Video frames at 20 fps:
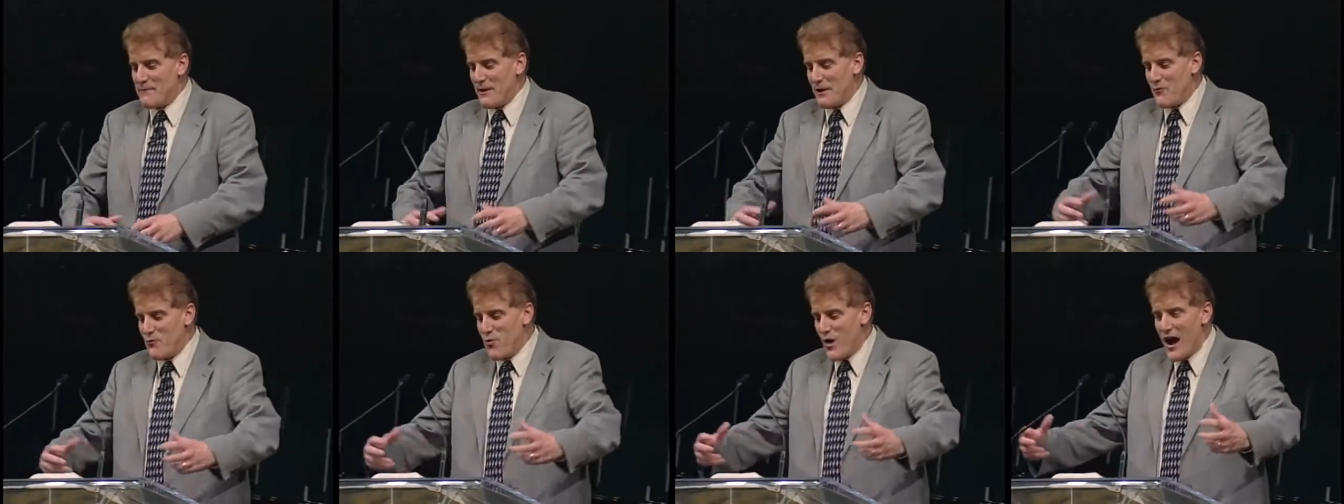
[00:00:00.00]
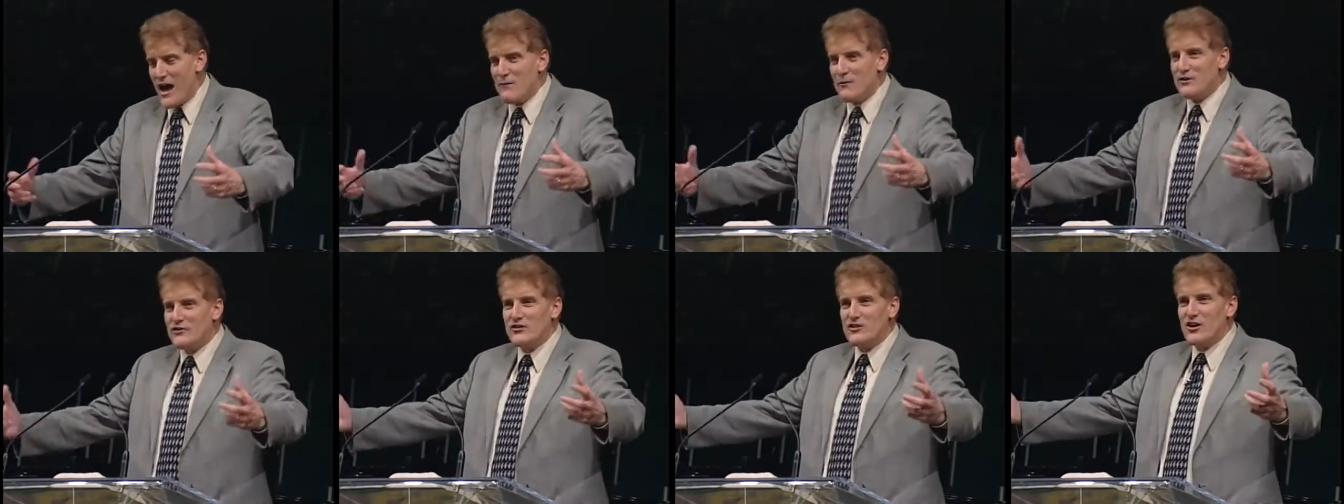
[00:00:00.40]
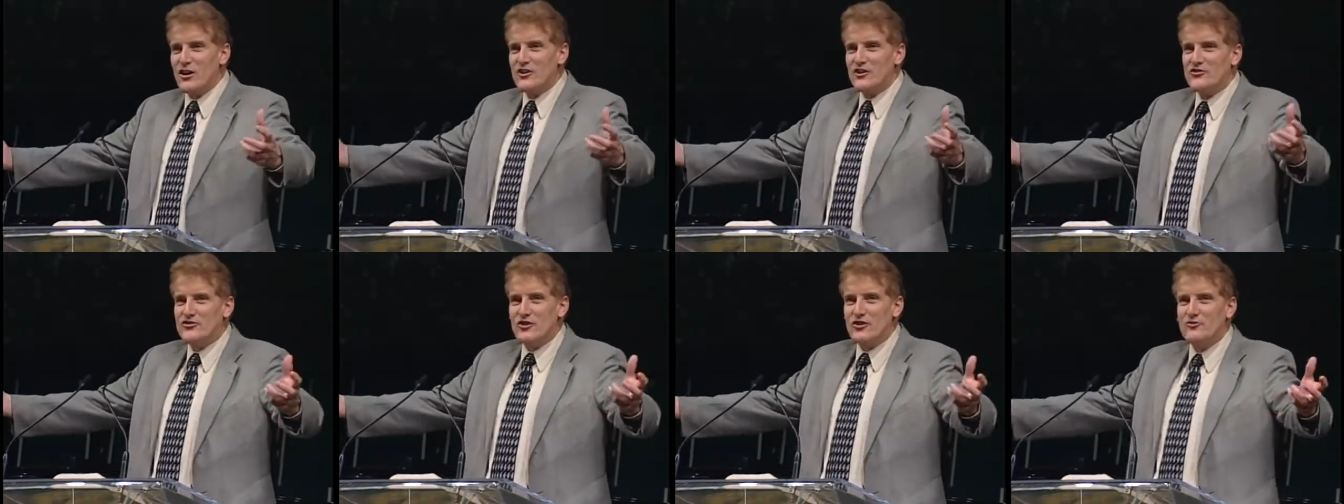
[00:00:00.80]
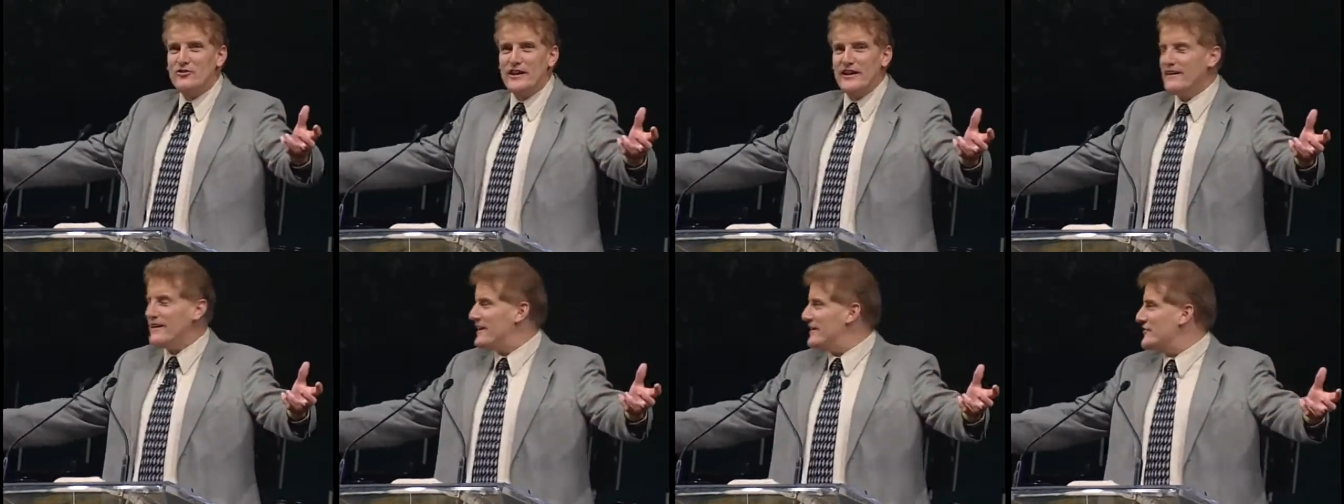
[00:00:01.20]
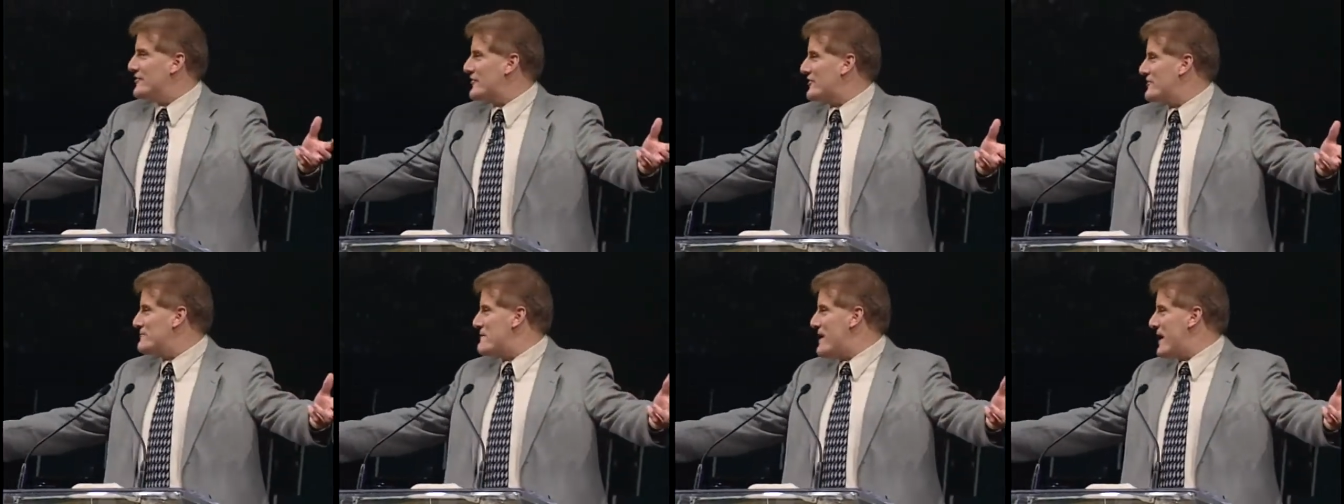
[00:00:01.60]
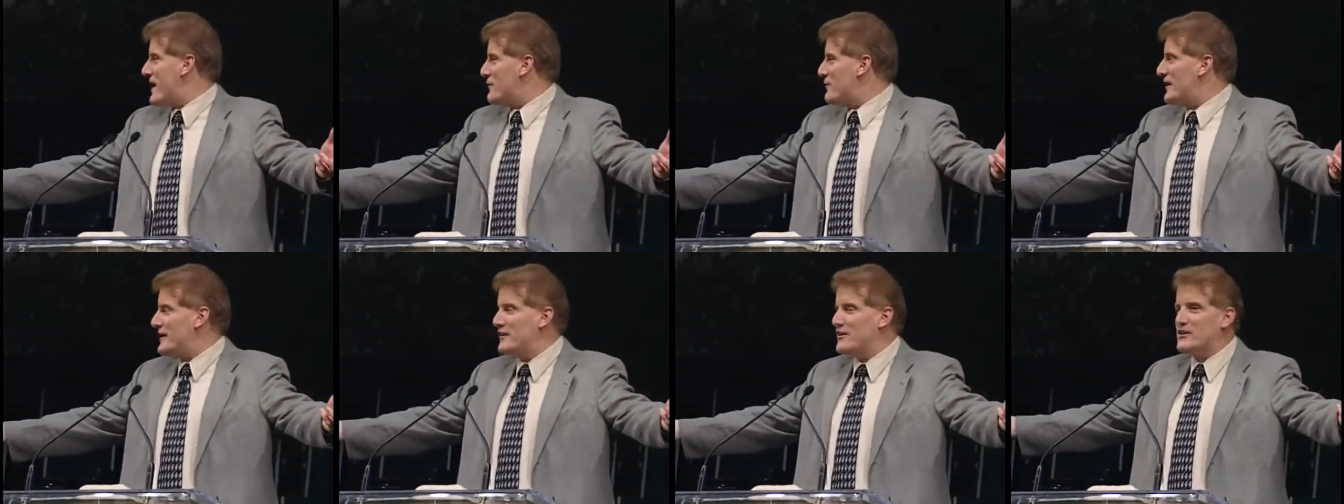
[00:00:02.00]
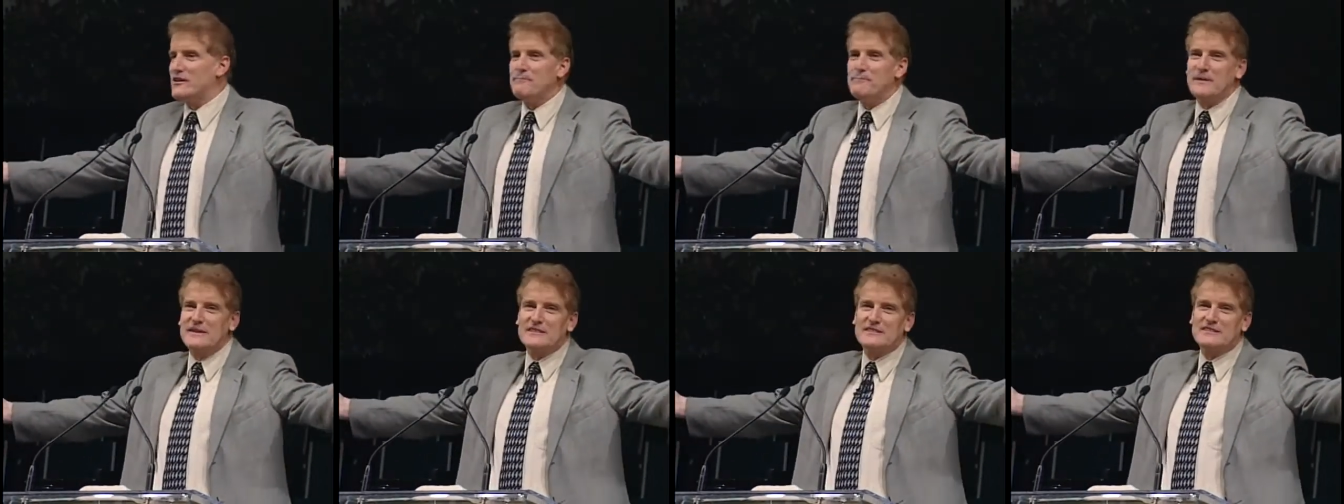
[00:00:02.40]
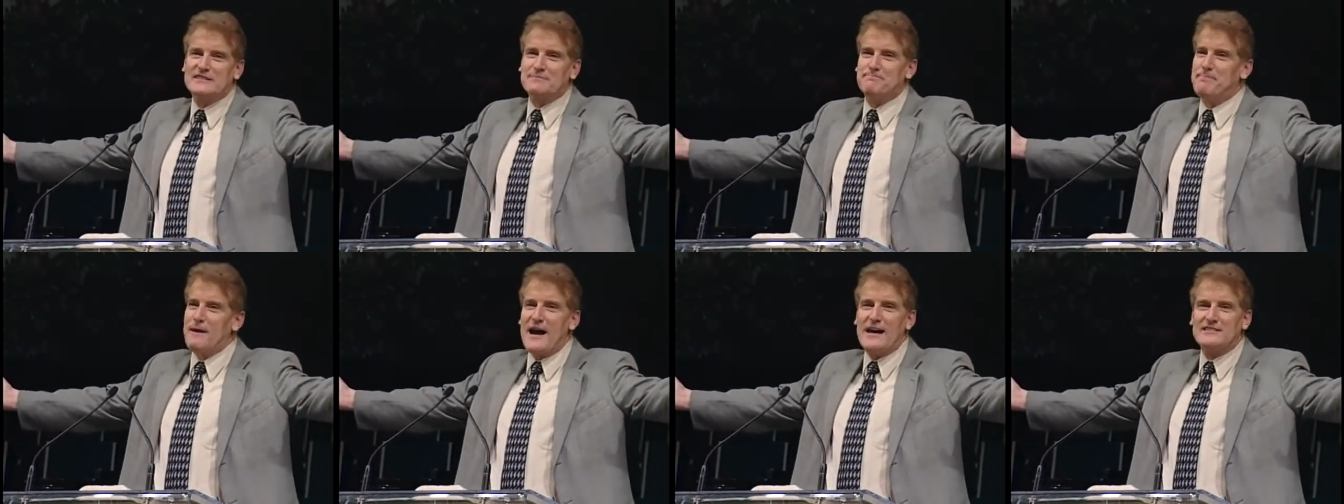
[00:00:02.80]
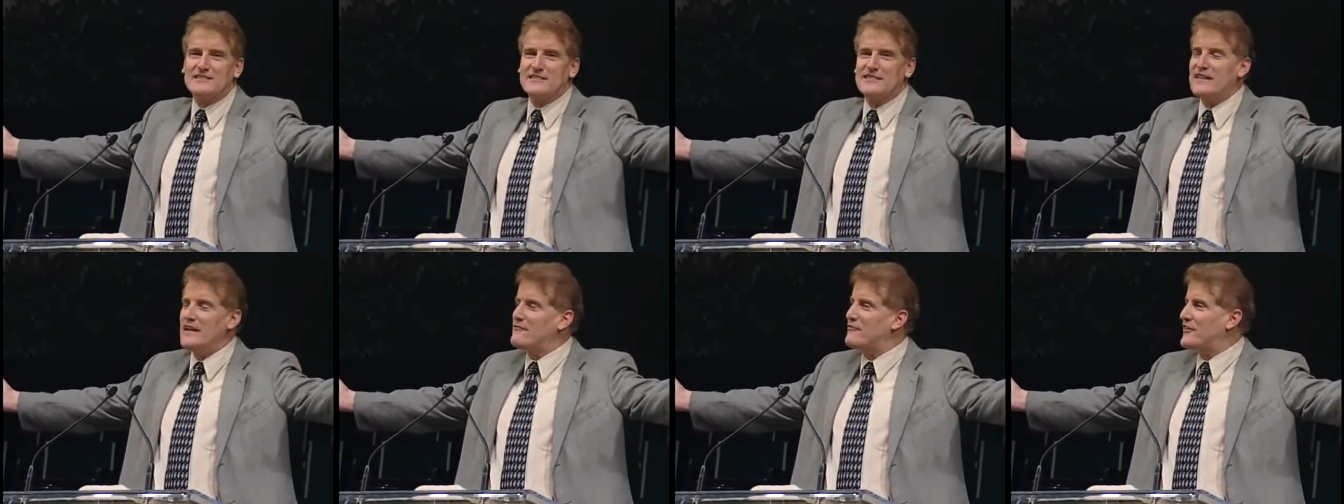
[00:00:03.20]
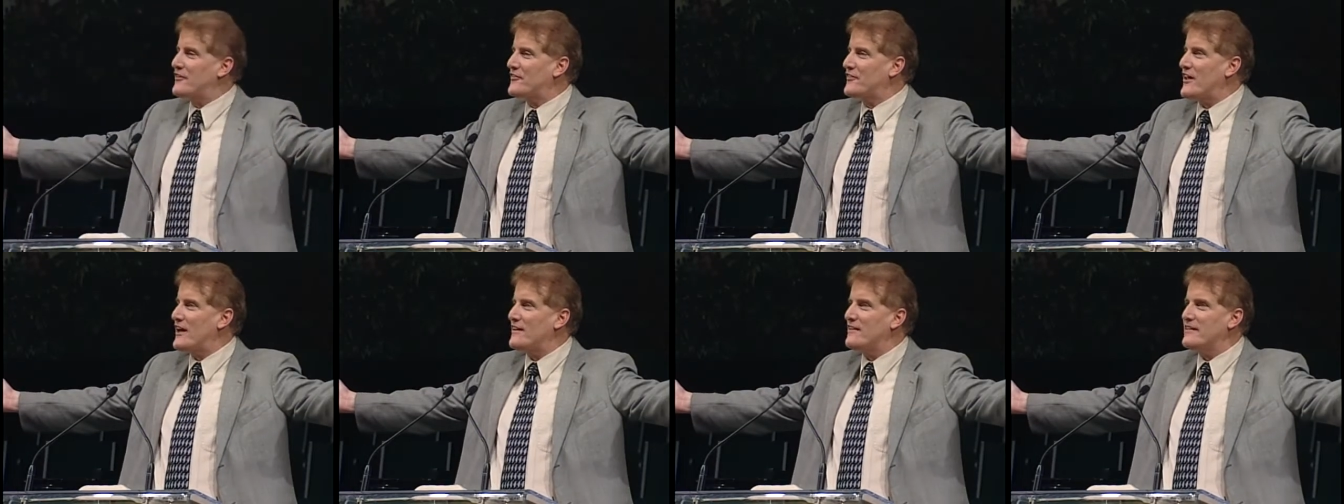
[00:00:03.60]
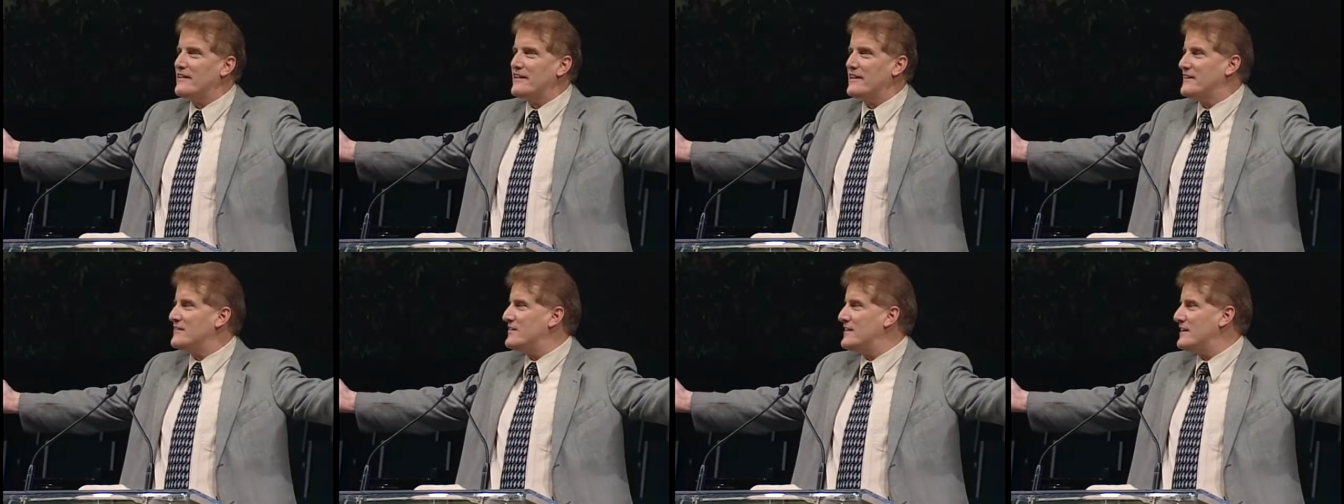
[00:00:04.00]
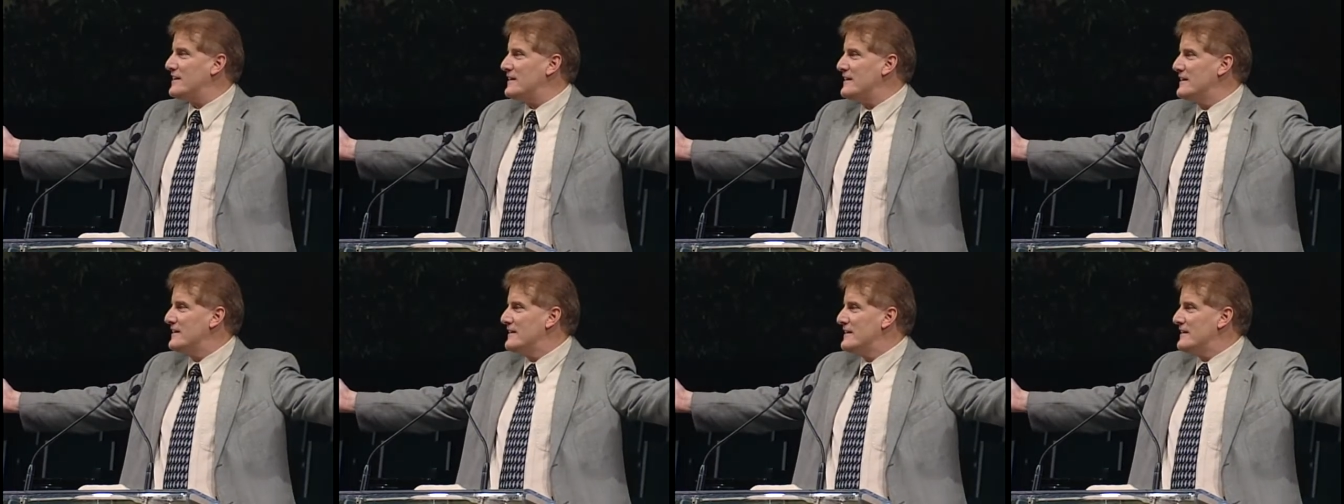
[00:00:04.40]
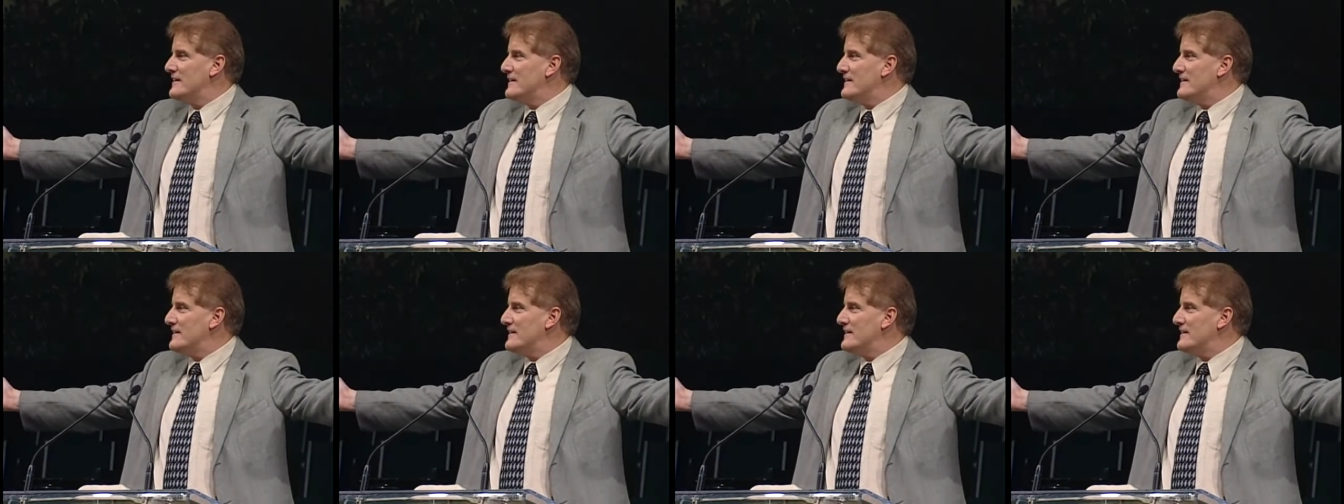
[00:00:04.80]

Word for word: I mean, why would you go to Judea and Samaria when you can be basking every Sunday in the